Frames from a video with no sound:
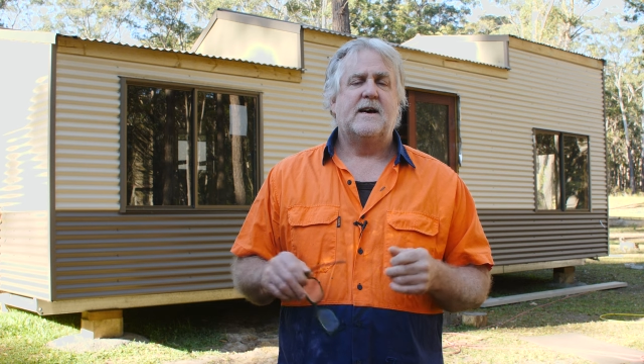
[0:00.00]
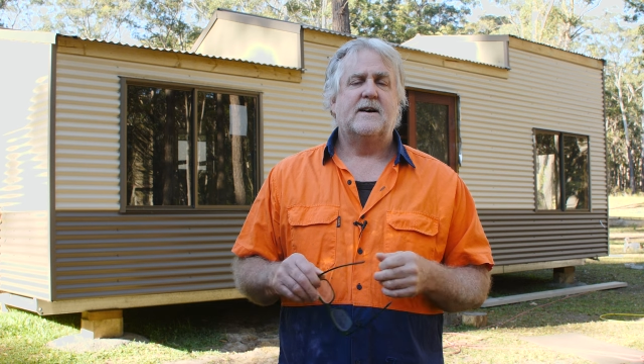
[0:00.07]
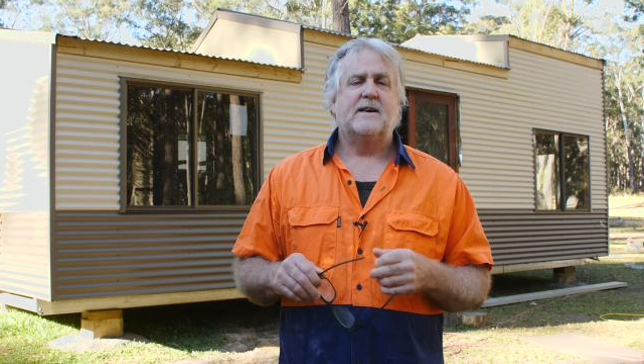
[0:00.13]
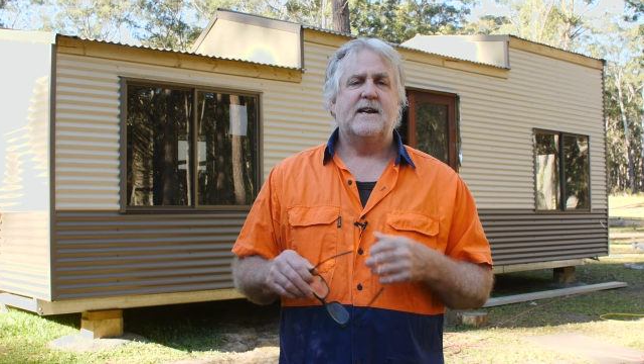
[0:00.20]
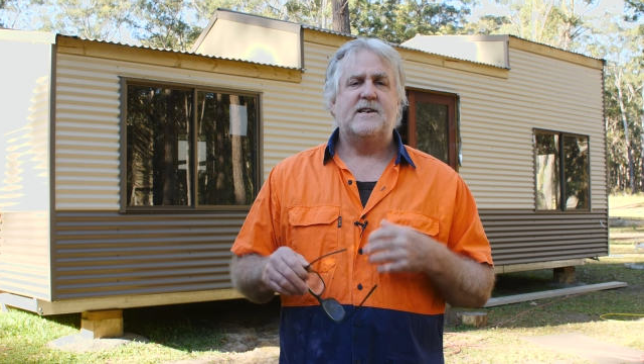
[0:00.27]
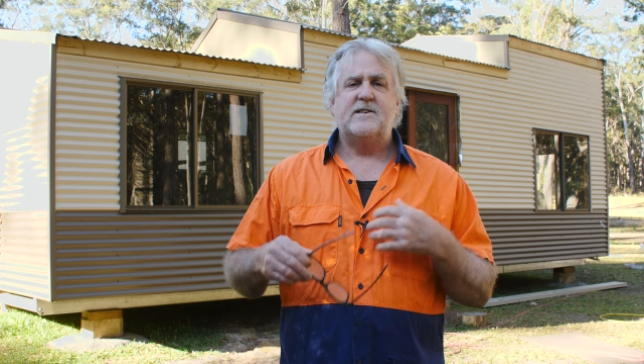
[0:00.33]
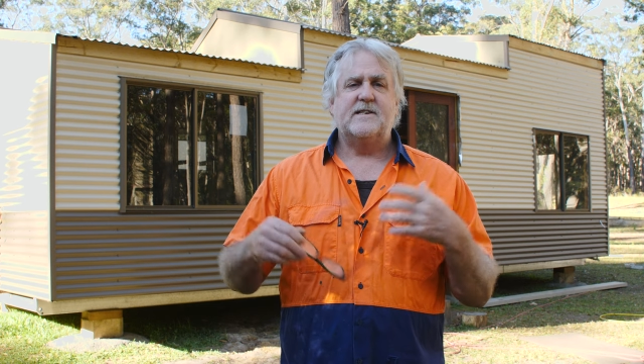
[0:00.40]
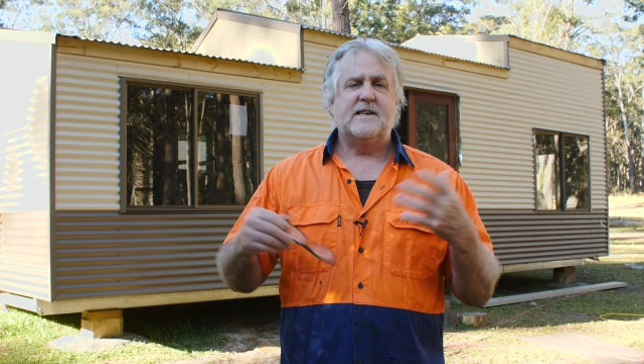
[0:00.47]

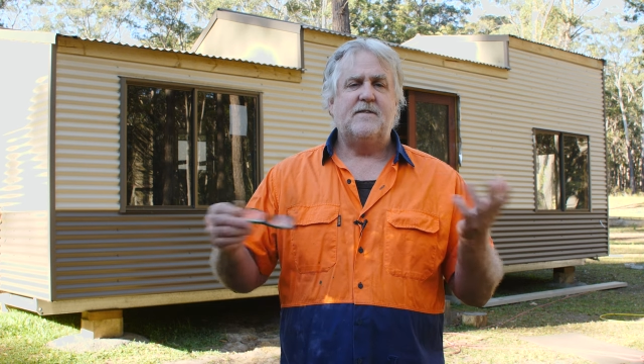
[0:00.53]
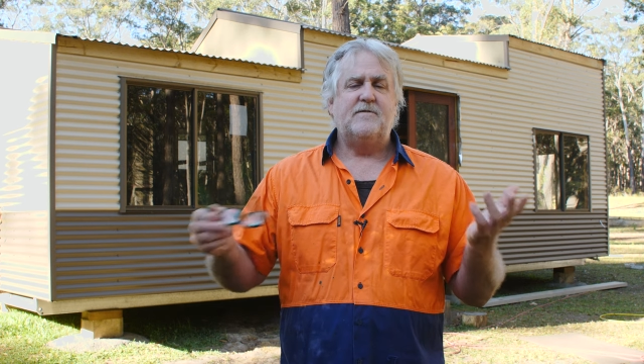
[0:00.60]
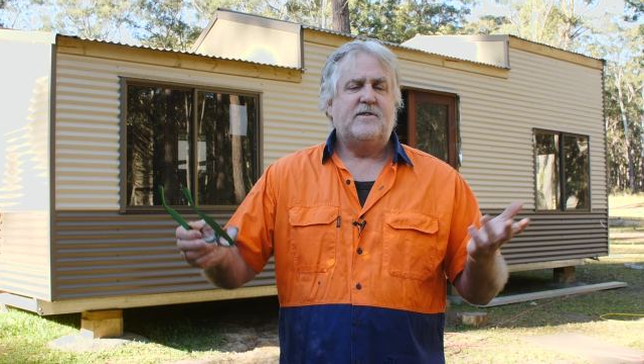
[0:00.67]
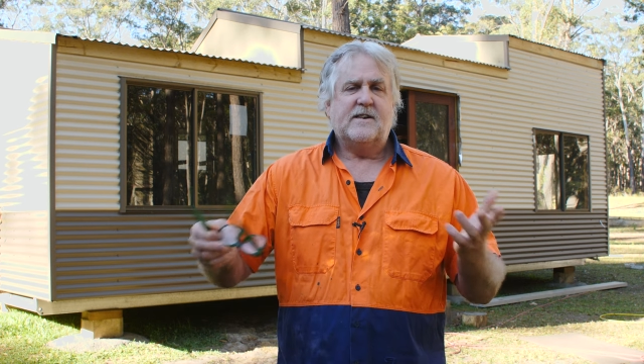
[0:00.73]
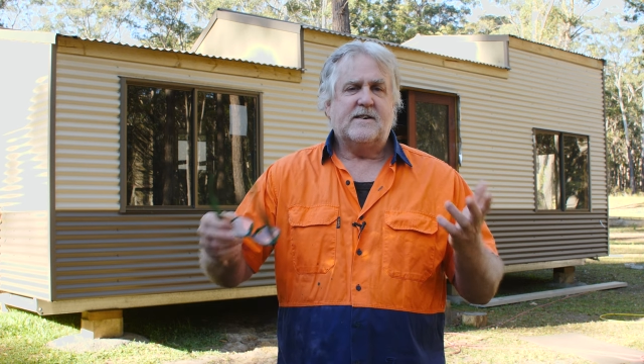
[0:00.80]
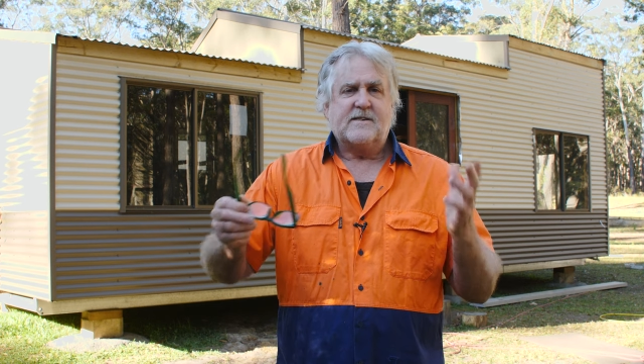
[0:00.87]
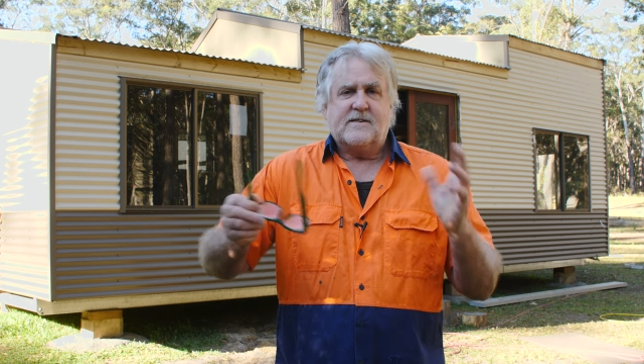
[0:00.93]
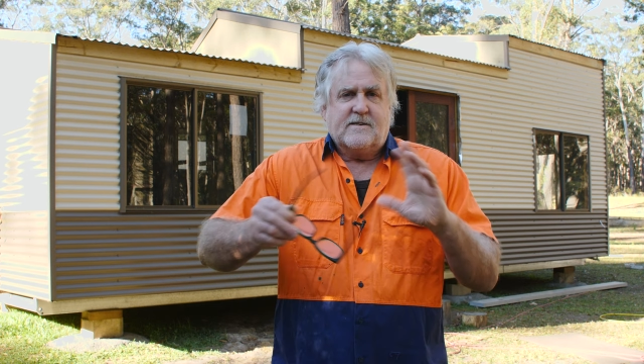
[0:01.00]
Okay, it just gives
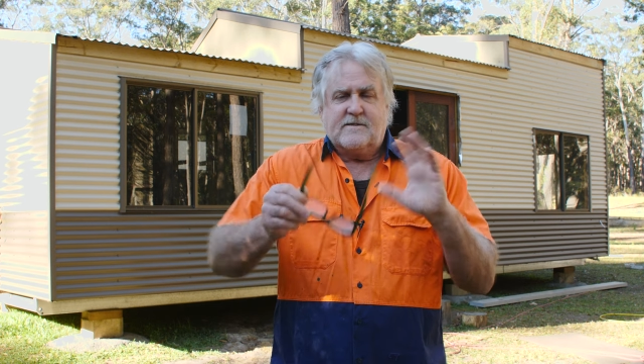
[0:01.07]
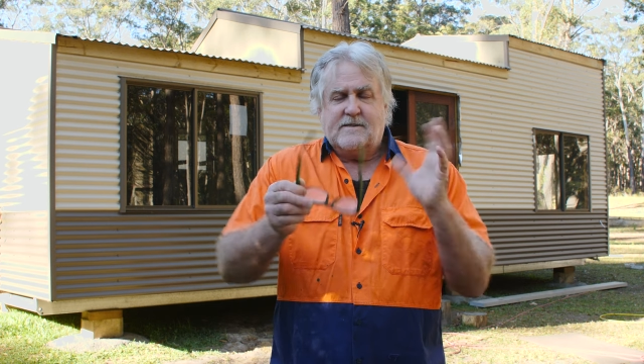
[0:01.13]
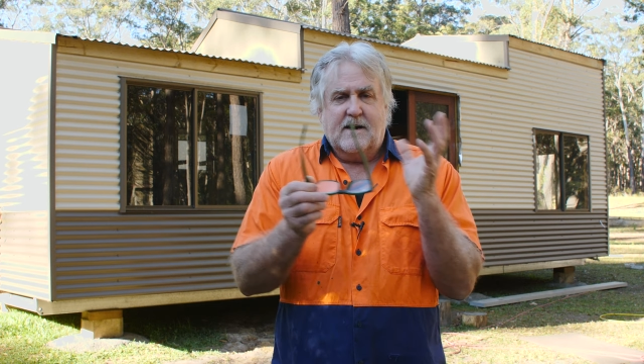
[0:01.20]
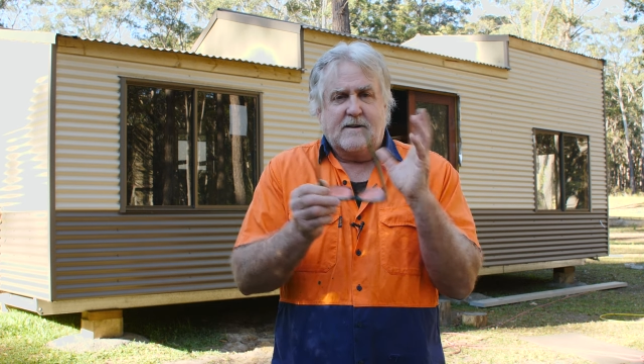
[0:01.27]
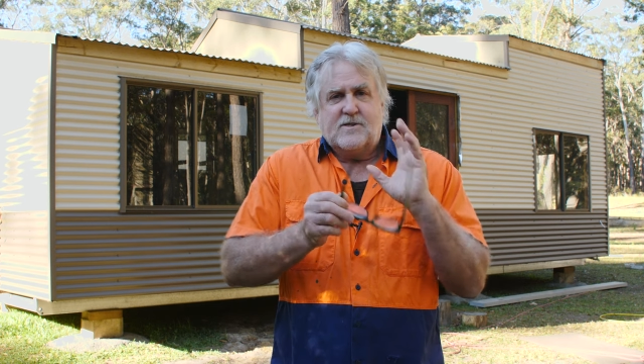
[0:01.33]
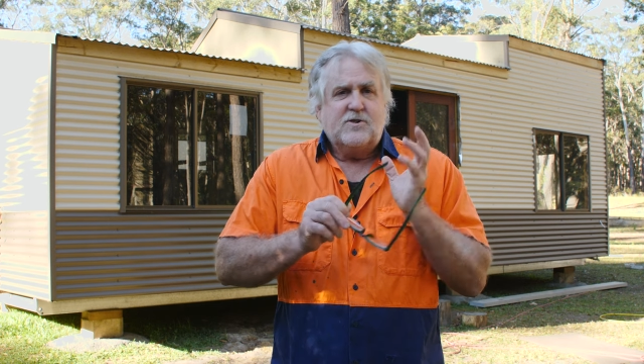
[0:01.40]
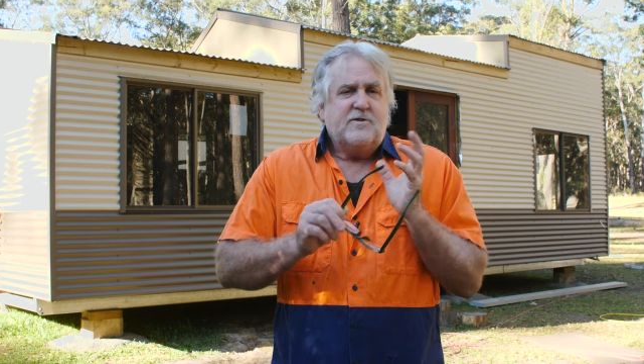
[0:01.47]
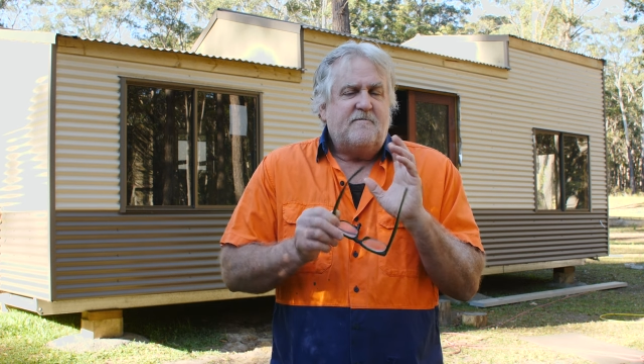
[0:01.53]
you a
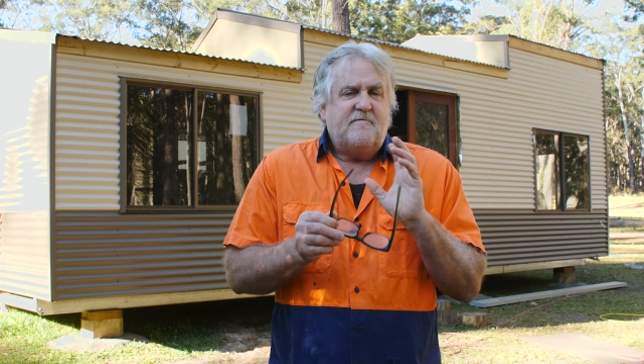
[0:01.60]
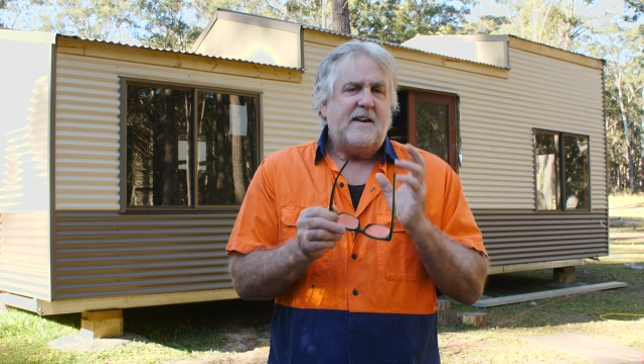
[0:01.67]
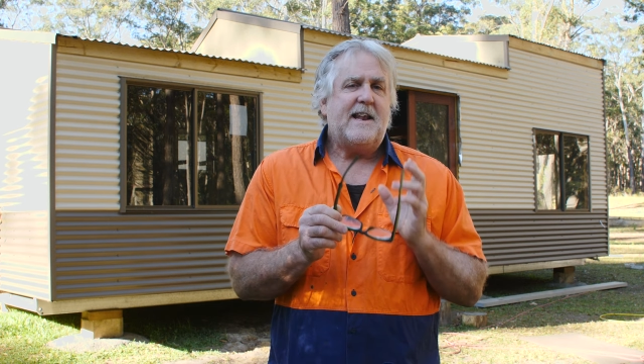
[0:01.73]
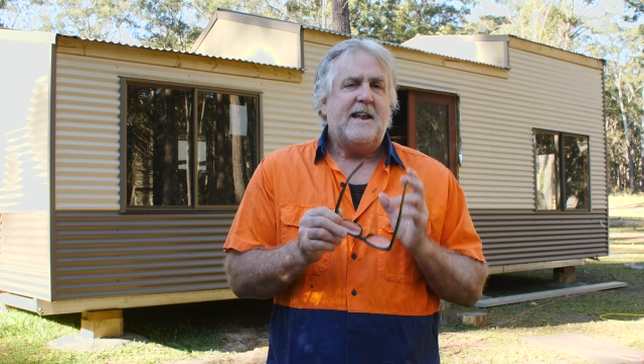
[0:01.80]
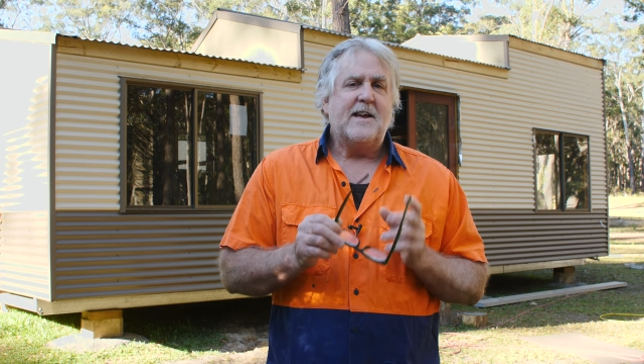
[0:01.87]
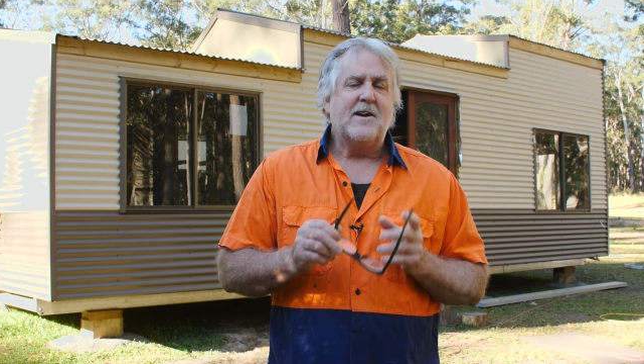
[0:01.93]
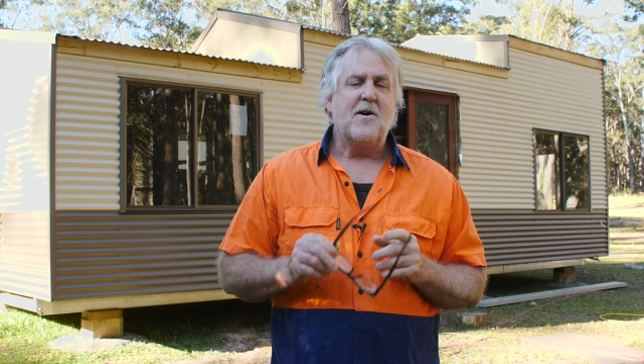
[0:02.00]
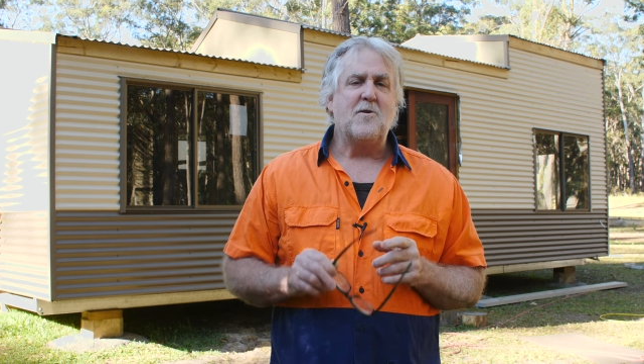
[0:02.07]
good
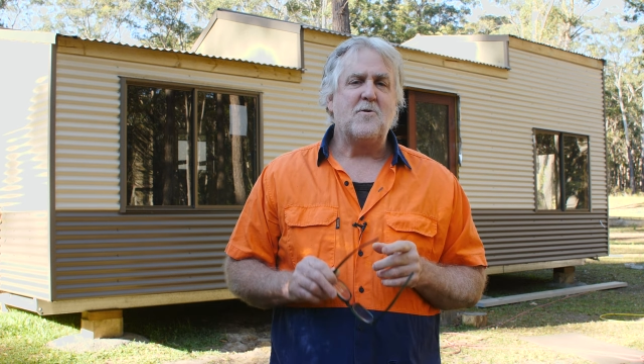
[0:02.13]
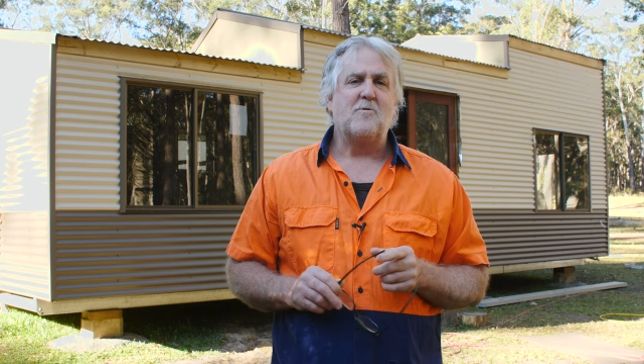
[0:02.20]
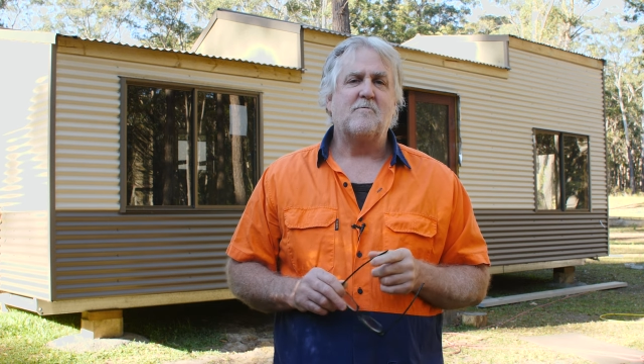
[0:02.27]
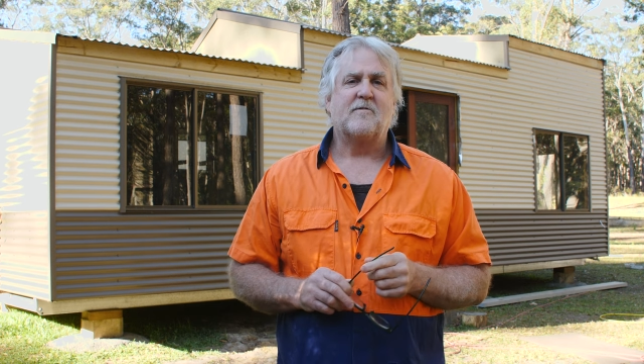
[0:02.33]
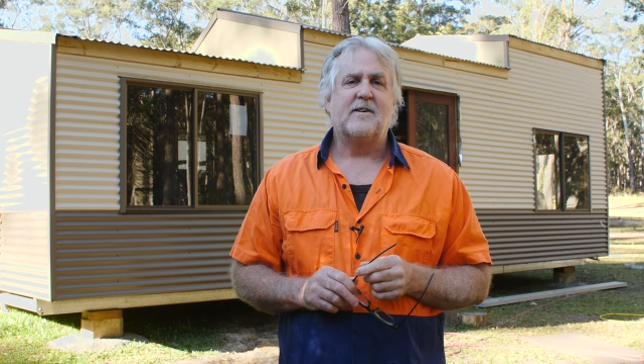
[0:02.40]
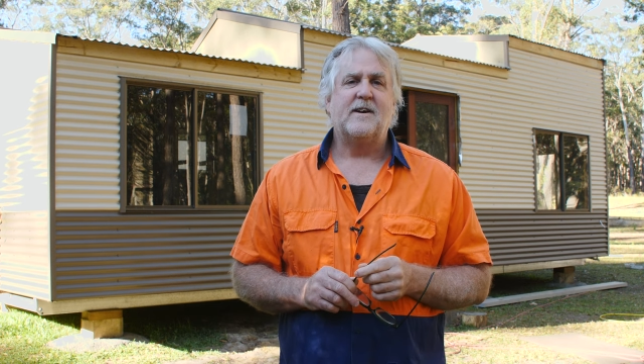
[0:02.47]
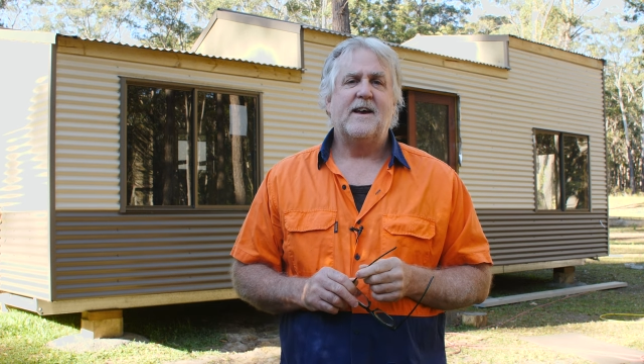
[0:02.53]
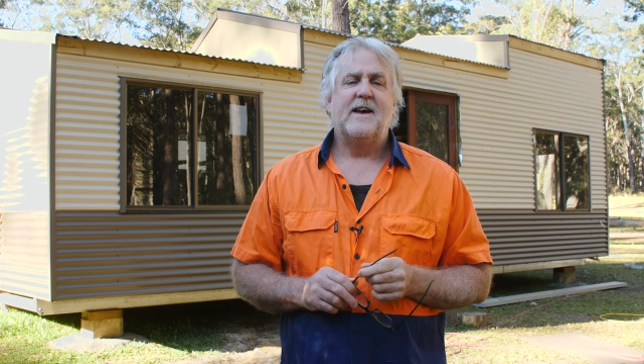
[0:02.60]
feeding all
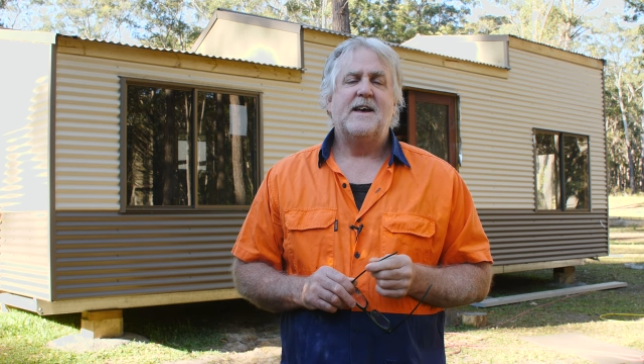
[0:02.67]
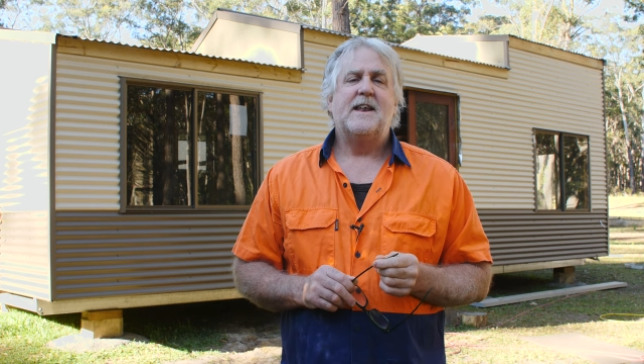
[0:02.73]
over.